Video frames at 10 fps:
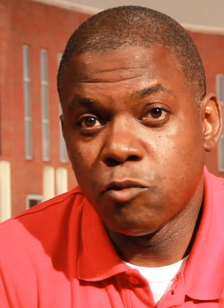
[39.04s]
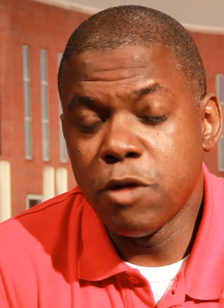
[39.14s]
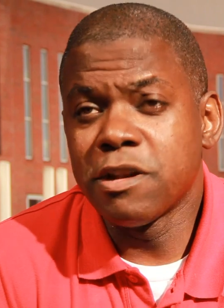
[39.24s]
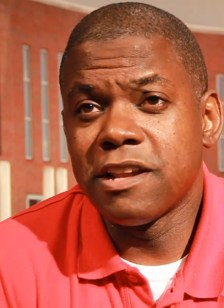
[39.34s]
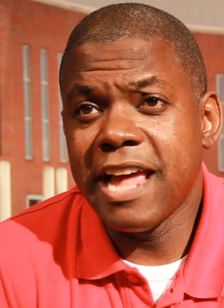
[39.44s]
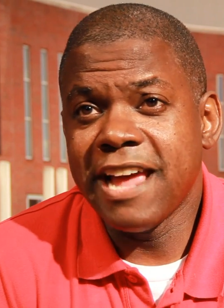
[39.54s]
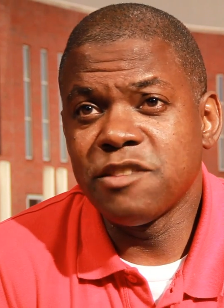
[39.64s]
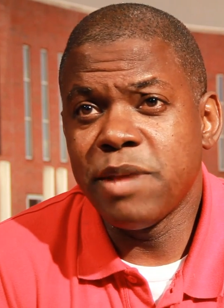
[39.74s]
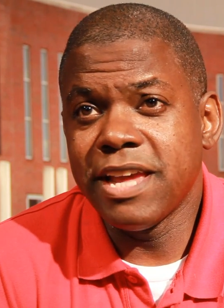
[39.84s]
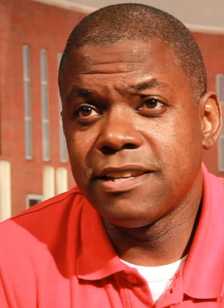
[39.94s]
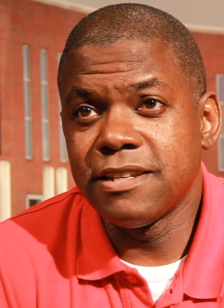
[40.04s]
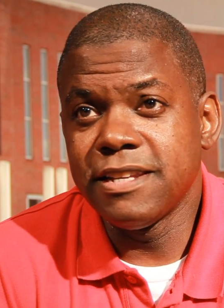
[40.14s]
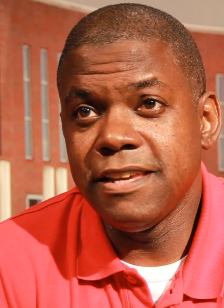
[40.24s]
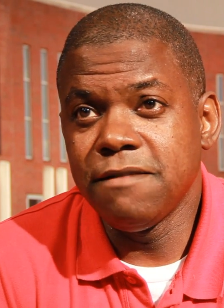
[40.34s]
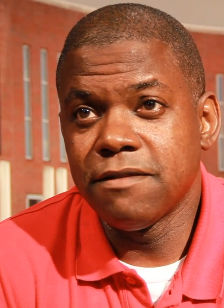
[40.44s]
We were the last band to
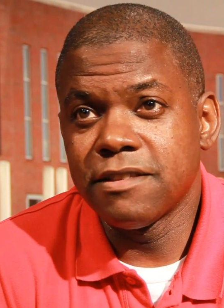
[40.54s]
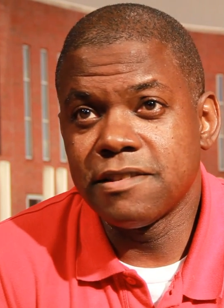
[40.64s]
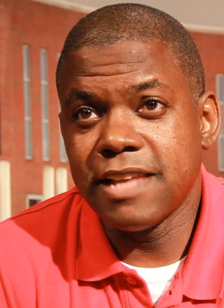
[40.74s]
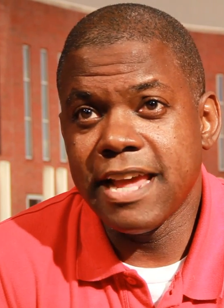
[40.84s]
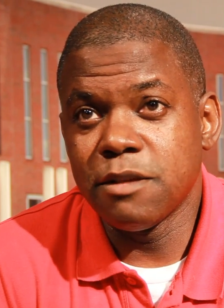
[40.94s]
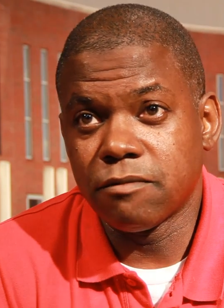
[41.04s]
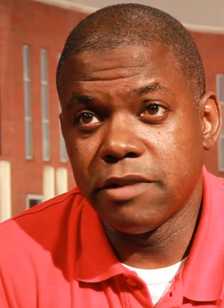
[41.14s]
leave the stadium.